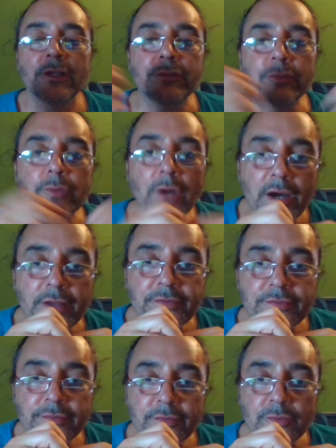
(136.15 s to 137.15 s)
To
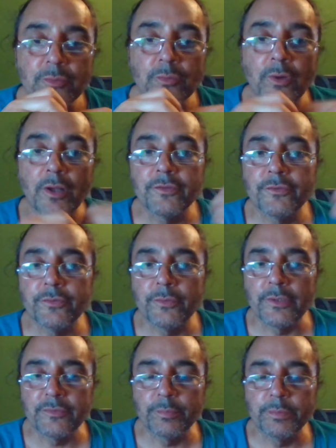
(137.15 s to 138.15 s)
us who want to
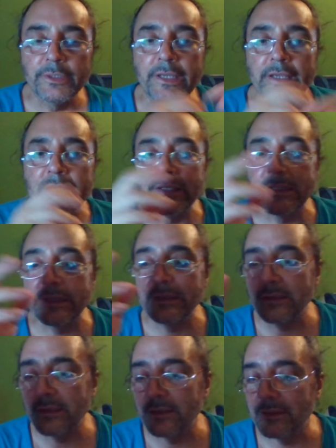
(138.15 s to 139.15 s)
explain
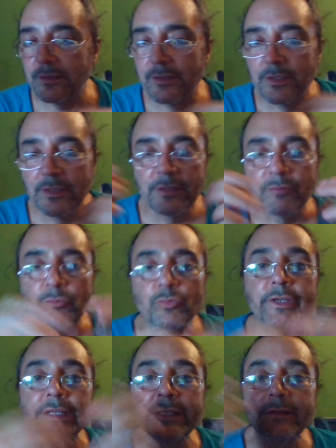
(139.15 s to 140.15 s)
and
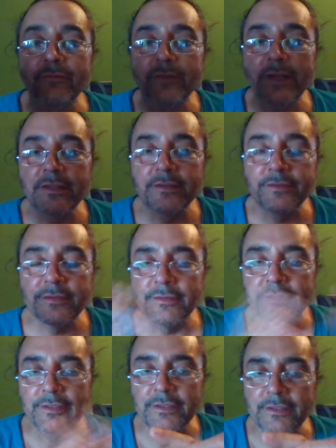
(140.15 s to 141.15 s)
reinvent
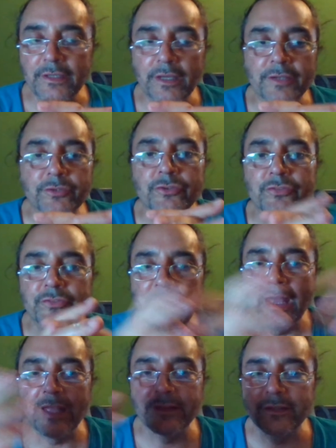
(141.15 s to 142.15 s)
the
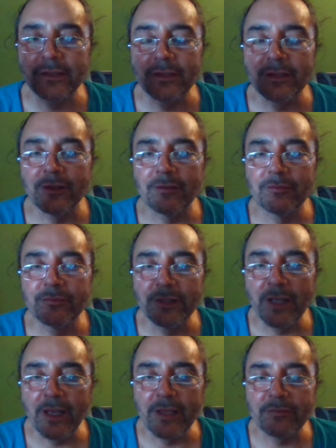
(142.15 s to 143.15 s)
understanding of
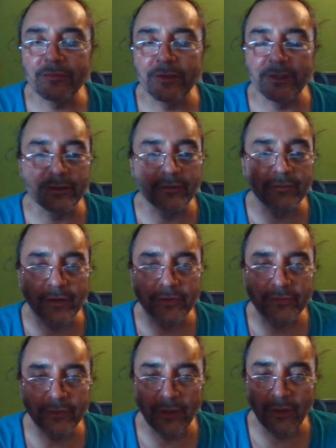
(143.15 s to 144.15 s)
life and of
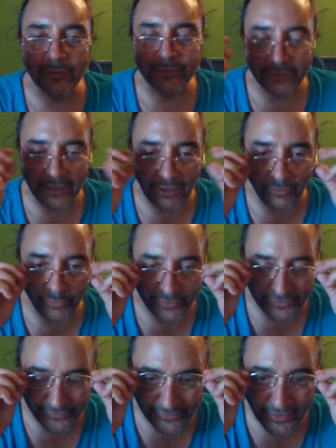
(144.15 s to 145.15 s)
ourselves and how we're
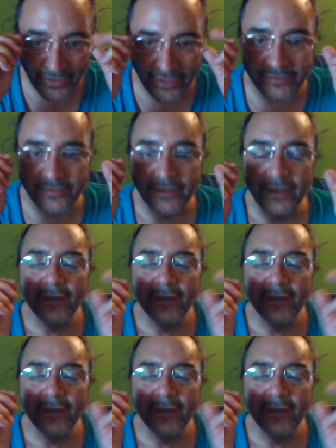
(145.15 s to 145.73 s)
designed,